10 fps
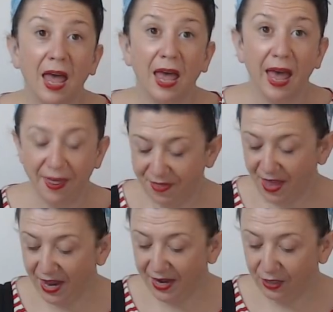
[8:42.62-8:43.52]
And
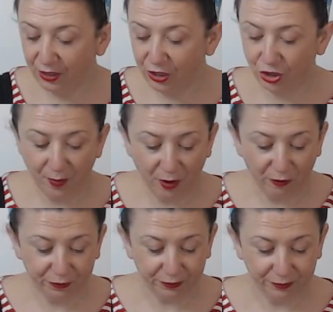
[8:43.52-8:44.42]
then trim
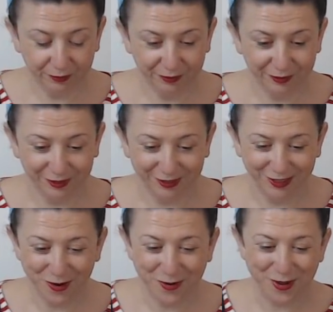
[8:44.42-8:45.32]
off
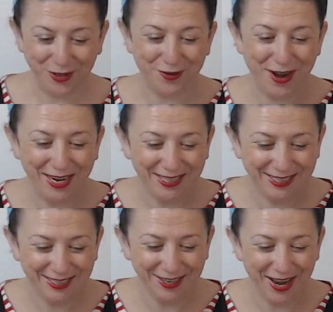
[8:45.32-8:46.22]
all your threads.
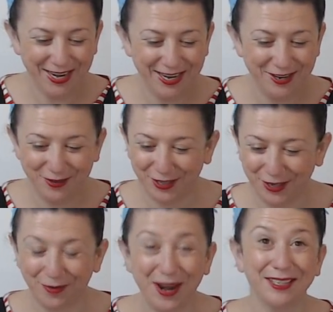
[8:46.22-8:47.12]
So any loose
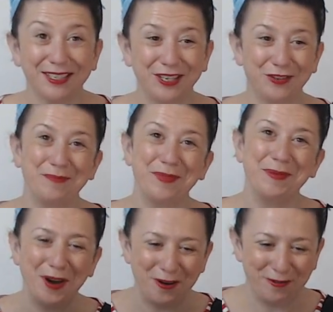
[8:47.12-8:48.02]
threads, trim them
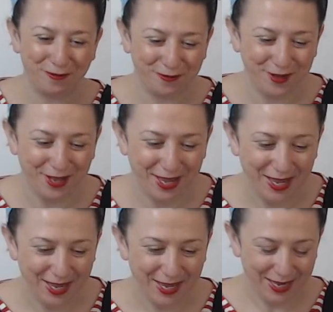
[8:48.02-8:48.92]
off.
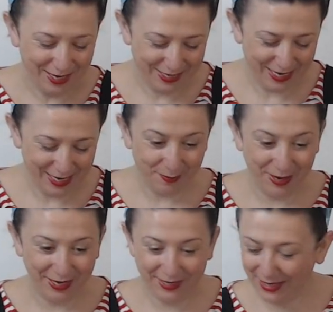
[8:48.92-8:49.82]
Take your
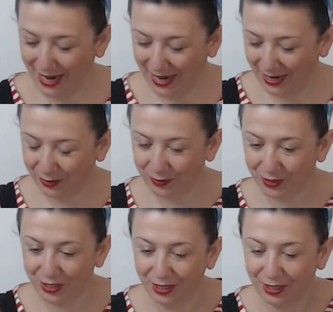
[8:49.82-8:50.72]
pins out.